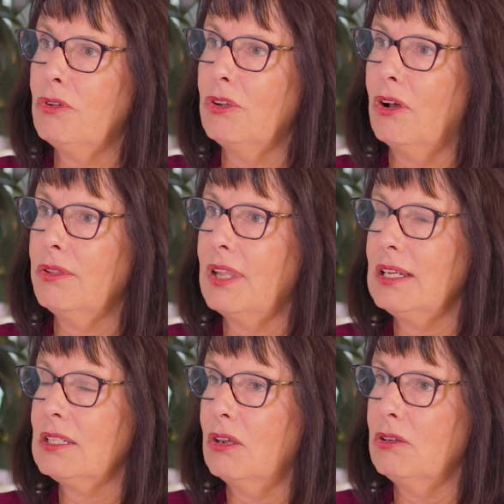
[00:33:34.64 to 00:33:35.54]
or not
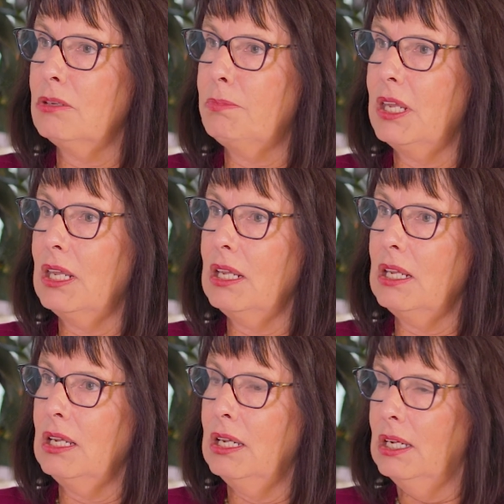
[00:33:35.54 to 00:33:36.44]
that's going to
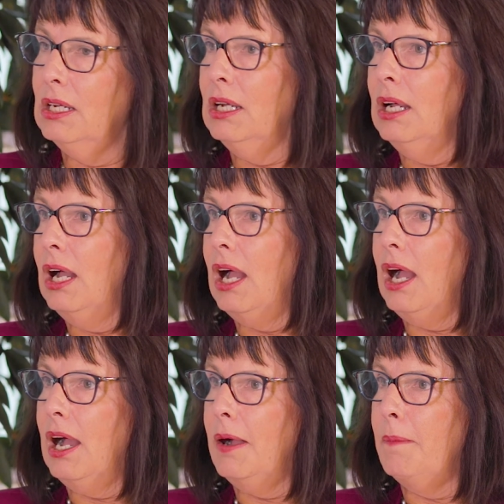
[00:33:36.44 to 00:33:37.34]
be
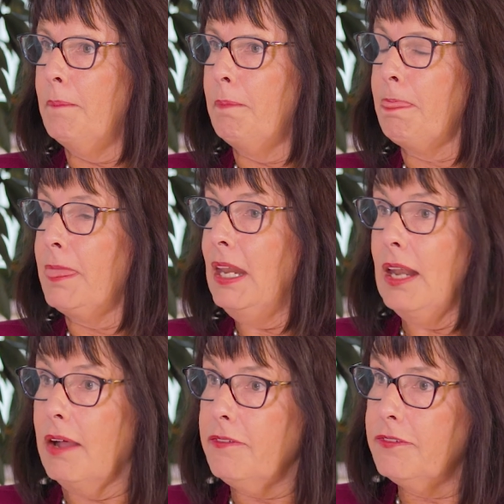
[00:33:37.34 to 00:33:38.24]

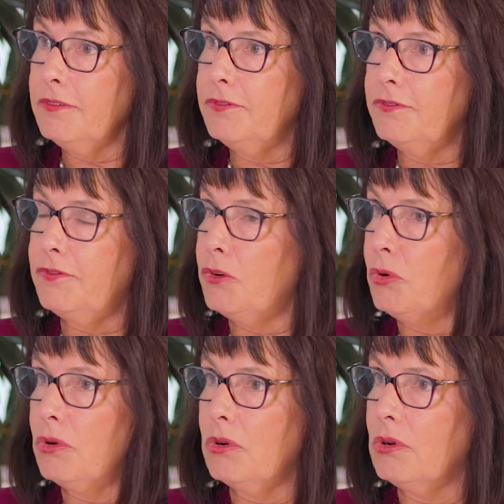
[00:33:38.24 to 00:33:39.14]
enough
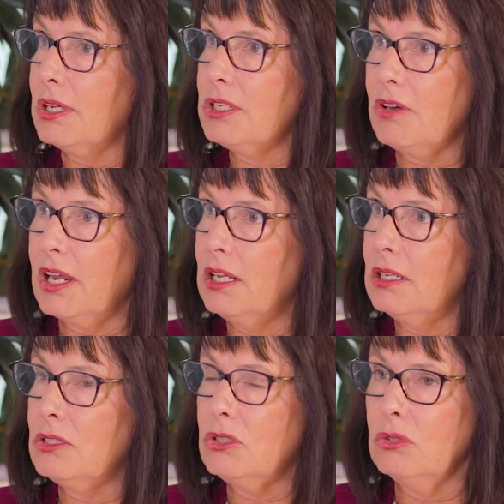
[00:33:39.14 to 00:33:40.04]
for
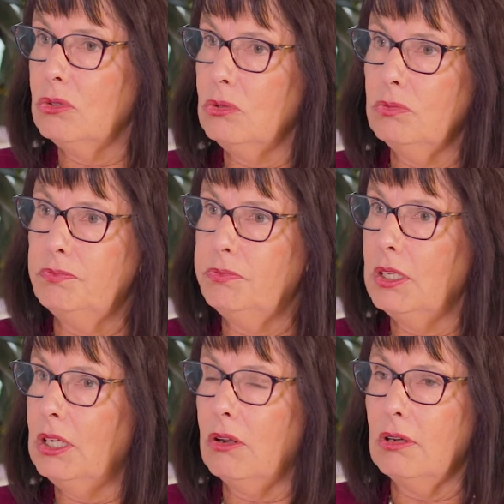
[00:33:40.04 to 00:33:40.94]
Australia to
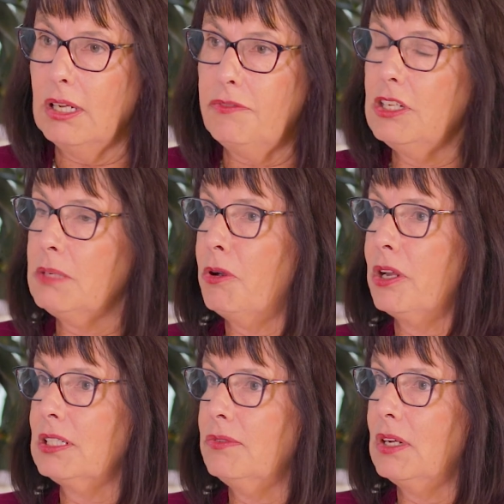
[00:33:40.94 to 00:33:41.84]
lift its
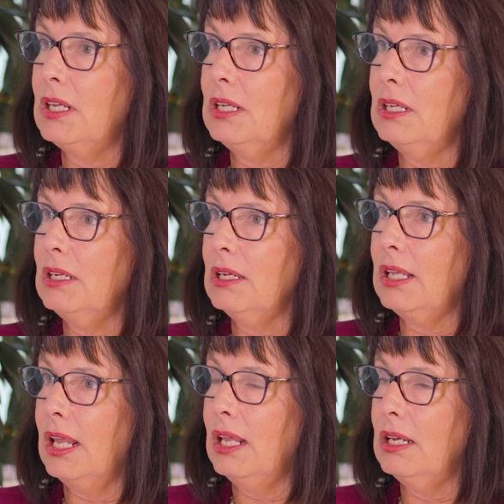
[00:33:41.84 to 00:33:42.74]
productivity
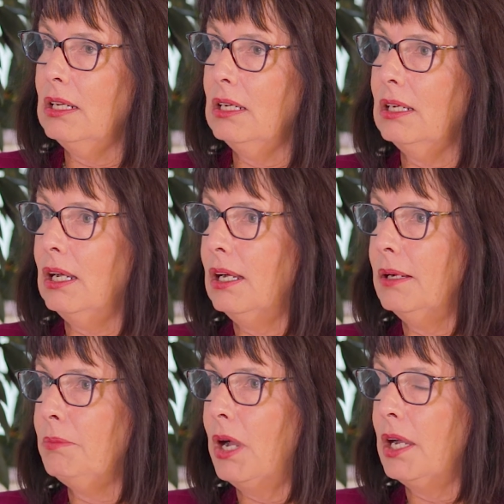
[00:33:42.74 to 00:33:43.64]
again,
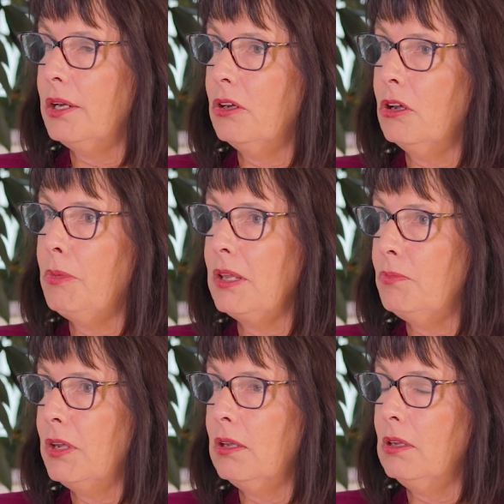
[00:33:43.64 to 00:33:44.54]
I don't know.
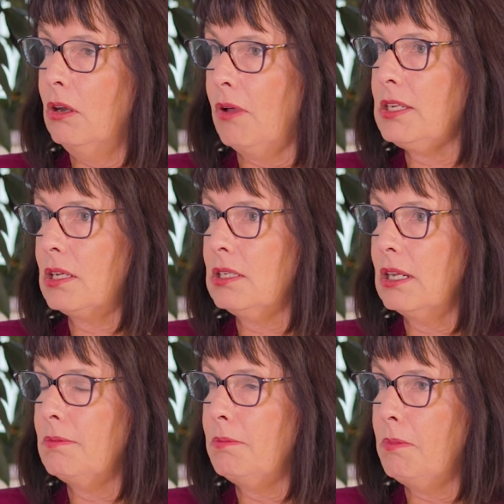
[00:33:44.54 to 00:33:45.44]
We as I
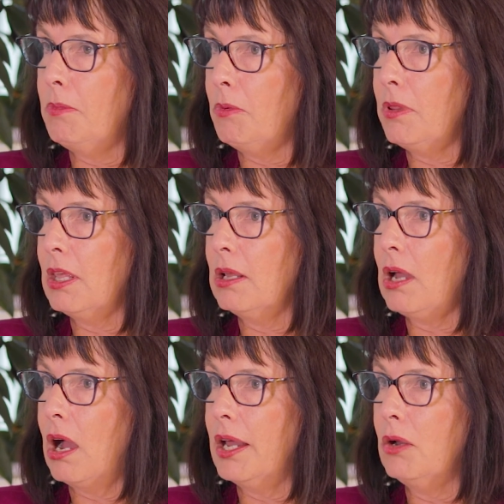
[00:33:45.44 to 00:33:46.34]
said, with the
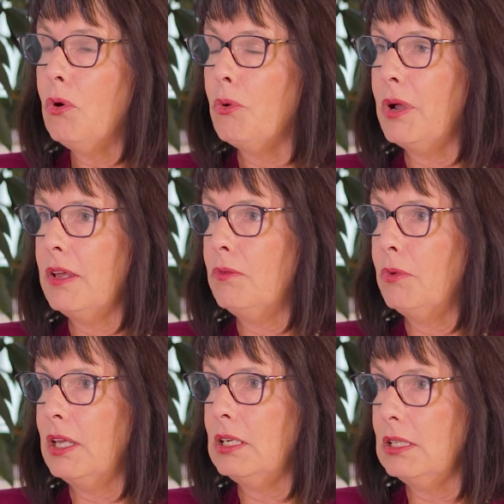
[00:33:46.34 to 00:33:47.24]
iron ore,
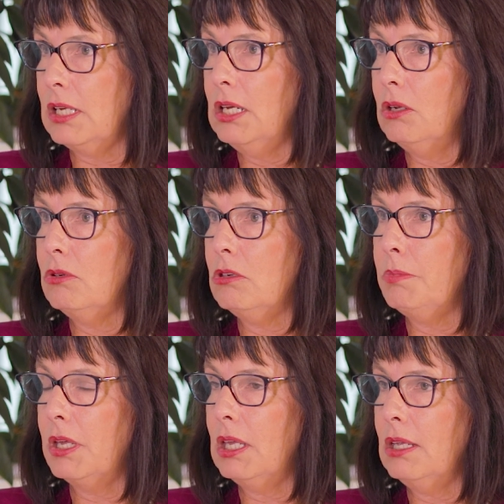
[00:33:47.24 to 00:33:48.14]
we continue to
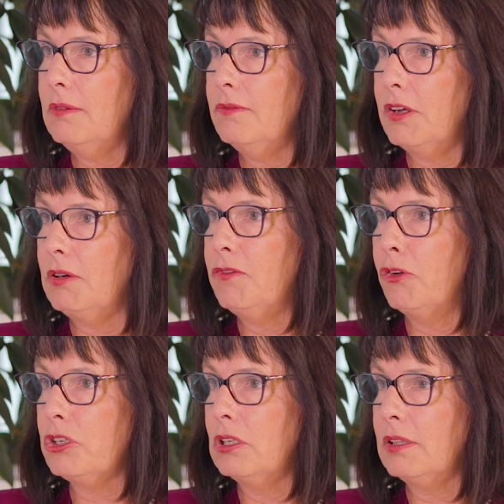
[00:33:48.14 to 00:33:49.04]
be very
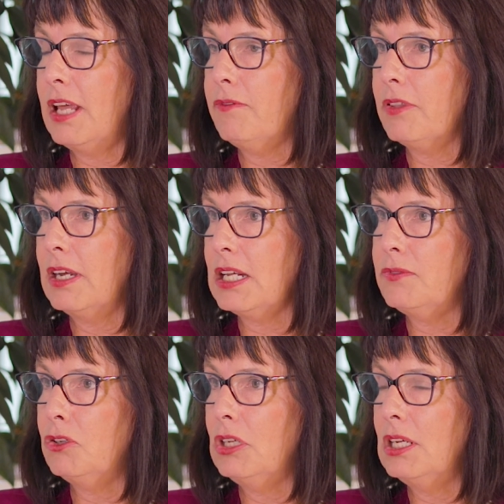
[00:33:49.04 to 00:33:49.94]
fortunate at that for the next
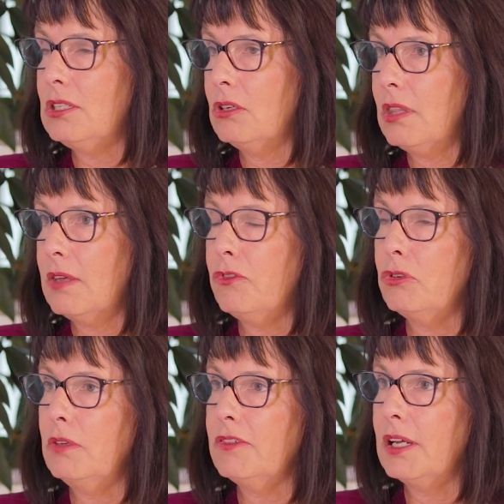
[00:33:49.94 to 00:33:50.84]
few years. So therefore,
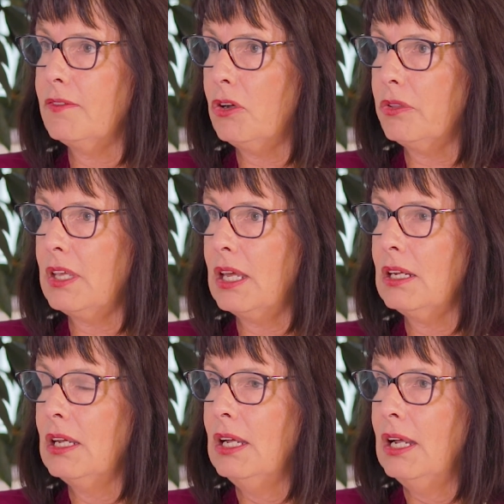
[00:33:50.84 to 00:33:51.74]
you've kind of got that
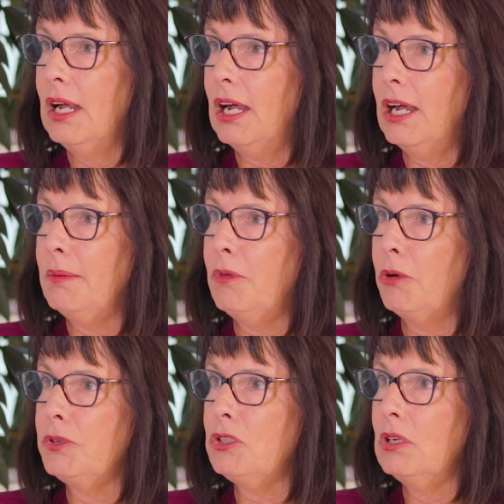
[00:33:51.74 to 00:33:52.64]

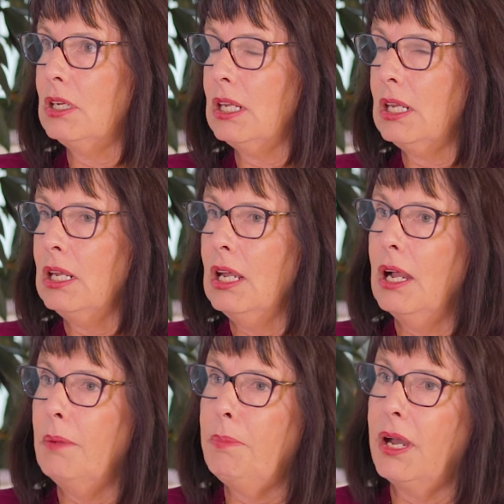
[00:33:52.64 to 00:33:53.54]
opportunity.
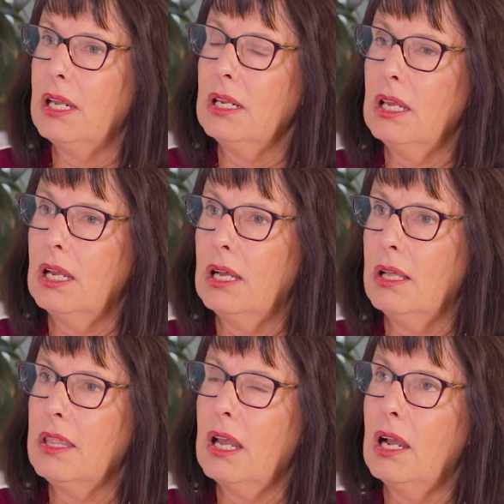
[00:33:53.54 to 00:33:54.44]
But
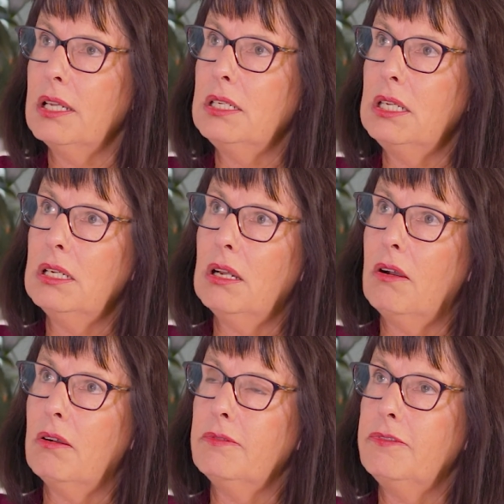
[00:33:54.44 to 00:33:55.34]
the idea
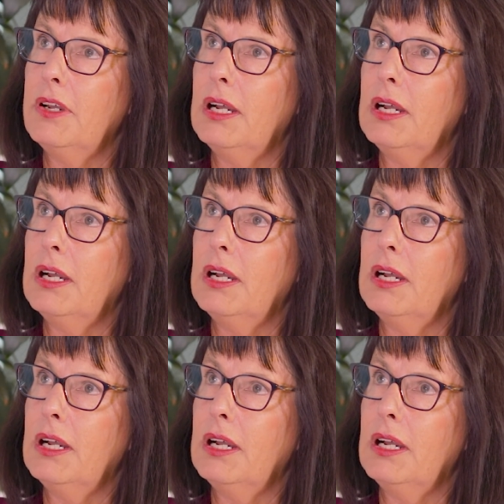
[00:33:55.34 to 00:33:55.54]
of